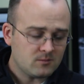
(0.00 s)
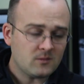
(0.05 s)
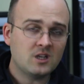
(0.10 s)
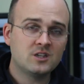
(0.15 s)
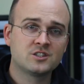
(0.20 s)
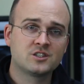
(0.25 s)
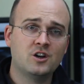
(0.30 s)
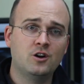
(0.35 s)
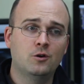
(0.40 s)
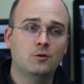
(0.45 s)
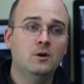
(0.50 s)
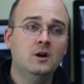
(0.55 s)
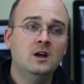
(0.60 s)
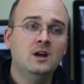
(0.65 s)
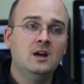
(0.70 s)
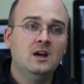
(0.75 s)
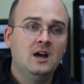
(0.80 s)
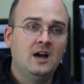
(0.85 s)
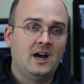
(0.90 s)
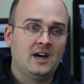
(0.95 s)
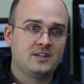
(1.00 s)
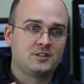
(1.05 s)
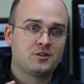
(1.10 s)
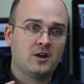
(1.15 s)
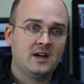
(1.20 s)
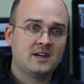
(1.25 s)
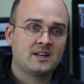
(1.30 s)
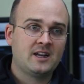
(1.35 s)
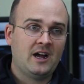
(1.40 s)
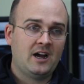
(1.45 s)
So I
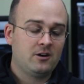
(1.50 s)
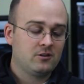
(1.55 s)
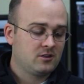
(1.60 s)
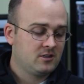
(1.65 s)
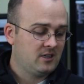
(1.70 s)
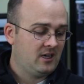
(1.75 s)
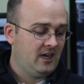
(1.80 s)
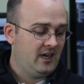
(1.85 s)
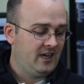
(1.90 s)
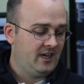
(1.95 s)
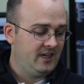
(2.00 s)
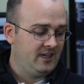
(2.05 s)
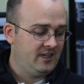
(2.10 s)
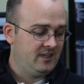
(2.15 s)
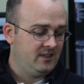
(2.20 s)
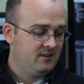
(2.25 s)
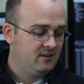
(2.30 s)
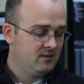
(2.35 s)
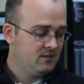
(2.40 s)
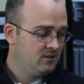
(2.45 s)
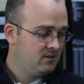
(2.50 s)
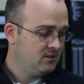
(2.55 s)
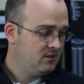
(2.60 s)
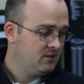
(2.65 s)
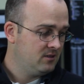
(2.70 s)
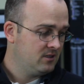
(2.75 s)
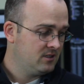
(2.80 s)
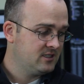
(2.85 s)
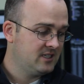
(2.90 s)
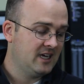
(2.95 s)
tried it out. I
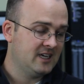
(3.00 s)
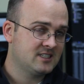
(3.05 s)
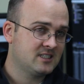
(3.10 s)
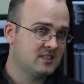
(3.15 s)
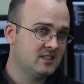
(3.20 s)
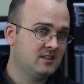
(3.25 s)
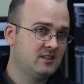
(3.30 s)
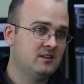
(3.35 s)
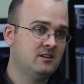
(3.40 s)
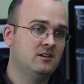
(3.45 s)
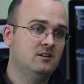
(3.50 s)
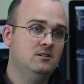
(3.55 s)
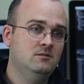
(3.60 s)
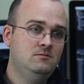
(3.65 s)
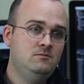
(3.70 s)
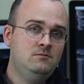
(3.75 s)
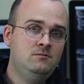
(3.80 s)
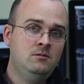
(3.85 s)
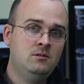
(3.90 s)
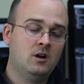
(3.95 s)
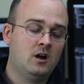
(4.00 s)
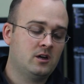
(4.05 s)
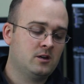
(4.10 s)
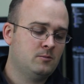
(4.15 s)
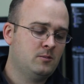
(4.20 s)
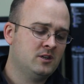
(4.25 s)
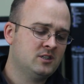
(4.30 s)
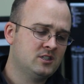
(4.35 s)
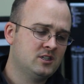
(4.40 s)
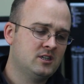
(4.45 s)
tested it on a
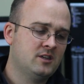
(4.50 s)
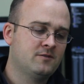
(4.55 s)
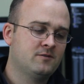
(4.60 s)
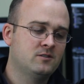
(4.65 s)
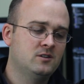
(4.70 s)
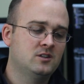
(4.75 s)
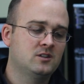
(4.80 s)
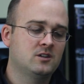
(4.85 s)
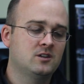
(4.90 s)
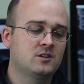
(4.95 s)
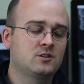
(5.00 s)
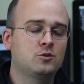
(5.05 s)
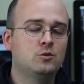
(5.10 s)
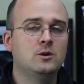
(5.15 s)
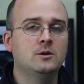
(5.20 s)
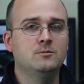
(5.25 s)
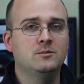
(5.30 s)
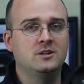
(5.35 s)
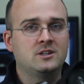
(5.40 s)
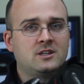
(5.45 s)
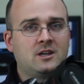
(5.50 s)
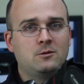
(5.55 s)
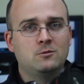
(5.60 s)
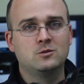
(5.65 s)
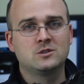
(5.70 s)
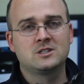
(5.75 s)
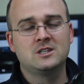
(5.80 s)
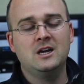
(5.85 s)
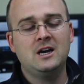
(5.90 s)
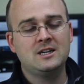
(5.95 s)
bunch of different equipment. I
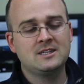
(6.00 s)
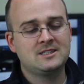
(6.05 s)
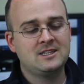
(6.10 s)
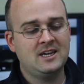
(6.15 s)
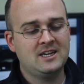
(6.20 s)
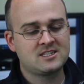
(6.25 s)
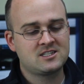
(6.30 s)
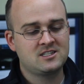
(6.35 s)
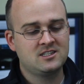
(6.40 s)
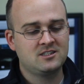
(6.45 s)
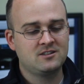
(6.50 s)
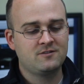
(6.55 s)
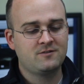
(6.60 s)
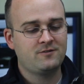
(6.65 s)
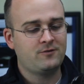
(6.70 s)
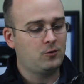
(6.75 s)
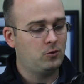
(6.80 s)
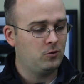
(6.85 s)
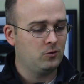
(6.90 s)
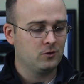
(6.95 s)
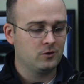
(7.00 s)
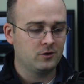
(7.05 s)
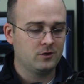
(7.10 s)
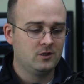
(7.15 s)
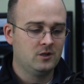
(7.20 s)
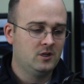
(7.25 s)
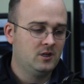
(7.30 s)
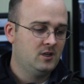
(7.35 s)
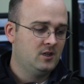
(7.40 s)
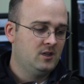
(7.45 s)
was not testing for
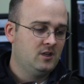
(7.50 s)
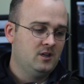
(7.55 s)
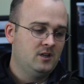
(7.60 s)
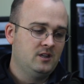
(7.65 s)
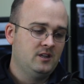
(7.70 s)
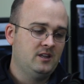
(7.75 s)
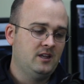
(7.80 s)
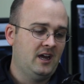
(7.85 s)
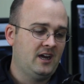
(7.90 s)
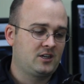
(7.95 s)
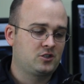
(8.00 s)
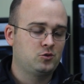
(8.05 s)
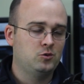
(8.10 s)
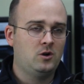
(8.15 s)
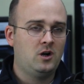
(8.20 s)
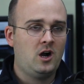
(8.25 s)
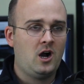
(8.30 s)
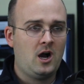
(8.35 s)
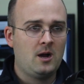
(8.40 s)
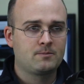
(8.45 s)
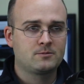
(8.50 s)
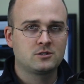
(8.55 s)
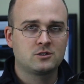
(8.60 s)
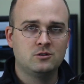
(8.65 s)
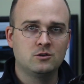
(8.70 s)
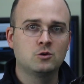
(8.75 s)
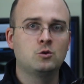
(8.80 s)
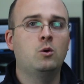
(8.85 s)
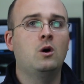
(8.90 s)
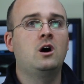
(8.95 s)
the actual
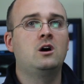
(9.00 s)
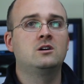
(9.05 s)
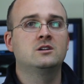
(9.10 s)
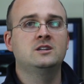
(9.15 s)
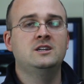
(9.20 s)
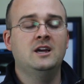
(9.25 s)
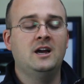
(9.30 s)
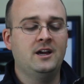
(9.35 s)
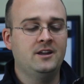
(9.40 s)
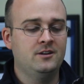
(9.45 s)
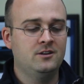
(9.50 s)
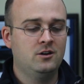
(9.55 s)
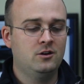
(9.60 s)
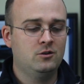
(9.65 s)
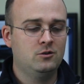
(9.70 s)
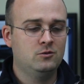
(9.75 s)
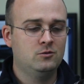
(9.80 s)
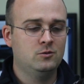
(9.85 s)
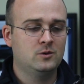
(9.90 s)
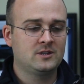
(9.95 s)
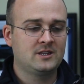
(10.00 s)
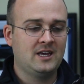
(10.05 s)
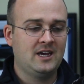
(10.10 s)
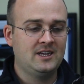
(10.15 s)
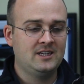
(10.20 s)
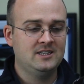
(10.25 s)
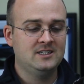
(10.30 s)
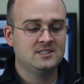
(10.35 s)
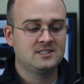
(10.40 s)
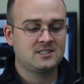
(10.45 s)
optical quality. I know what
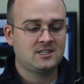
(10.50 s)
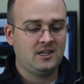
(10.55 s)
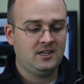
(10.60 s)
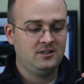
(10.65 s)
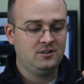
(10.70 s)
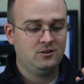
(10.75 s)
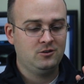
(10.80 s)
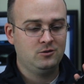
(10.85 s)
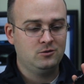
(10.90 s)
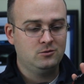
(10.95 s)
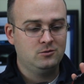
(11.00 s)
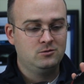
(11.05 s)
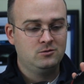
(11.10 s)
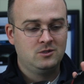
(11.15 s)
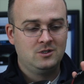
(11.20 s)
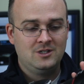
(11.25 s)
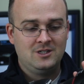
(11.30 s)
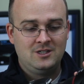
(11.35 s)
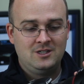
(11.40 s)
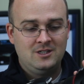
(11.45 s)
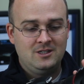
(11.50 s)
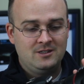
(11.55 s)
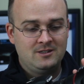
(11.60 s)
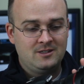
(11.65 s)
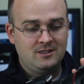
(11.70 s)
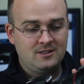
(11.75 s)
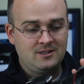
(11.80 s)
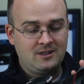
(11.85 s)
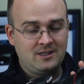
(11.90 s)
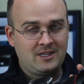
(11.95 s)
that is. I know
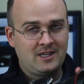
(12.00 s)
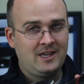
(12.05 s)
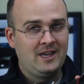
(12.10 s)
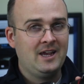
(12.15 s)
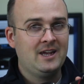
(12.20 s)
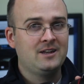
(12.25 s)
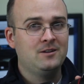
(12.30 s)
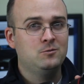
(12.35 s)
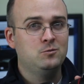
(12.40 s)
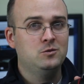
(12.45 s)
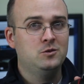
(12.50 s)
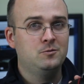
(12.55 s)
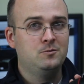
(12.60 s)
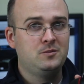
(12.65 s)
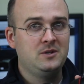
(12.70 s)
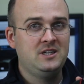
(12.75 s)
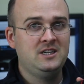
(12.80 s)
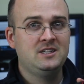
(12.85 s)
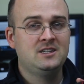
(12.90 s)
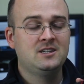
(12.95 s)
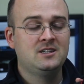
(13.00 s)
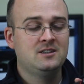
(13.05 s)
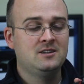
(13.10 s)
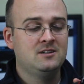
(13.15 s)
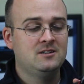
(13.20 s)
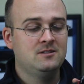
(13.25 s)
that the Canon will beat